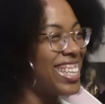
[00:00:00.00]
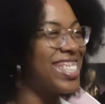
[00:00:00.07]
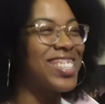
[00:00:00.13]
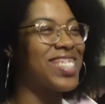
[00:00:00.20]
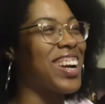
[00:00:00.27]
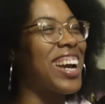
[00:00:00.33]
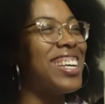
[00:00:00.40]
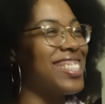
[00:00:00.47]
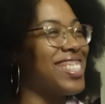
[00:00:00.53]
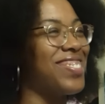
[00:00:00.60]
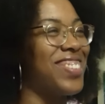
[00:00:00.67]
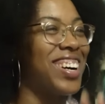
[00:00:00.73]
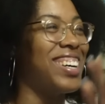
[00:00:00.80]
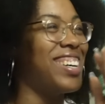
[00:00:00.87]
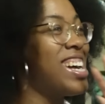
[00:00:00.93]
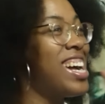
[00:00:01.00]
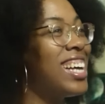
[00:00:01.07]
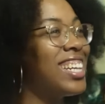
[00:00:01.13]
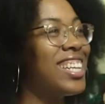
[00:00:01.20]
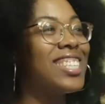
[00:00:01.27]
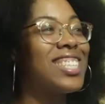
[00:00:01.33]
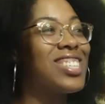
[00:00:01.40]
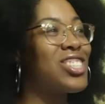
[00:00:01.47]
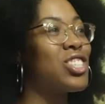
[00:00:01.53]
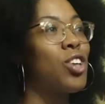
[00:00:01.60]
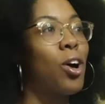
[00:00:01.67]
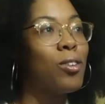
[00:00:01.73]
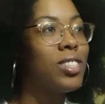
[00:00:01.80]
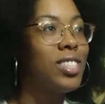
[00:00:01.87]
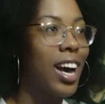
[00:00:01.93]
This is crazy, bro. This is
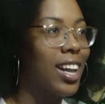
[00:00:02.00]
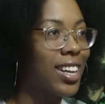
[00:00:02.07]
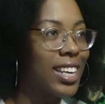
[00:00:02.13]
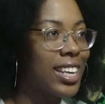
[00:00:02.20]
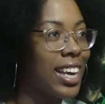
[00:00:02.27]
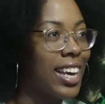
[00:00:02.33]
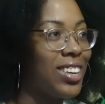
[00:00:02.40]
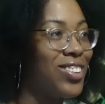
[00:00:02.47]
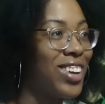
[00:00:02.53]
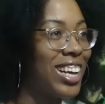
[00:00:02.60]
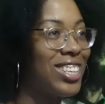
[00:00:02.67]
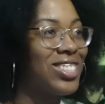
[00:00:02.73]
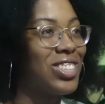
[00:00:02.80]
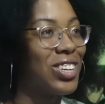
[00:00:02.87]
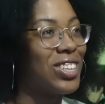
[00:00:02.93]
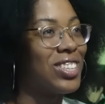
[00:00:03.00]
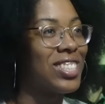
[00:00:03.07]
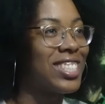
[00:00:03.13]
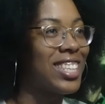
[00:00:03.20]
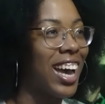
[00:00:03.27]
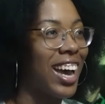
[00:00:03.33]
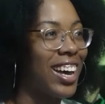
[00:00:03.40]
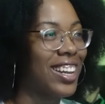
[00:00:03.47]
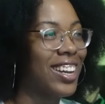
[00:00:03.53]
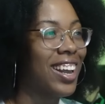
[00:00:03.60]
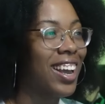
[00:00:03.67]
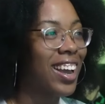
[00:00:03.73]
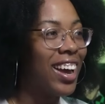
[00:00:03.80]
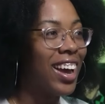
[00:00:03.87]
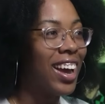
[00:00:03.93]
so delicate. You guys don't understand.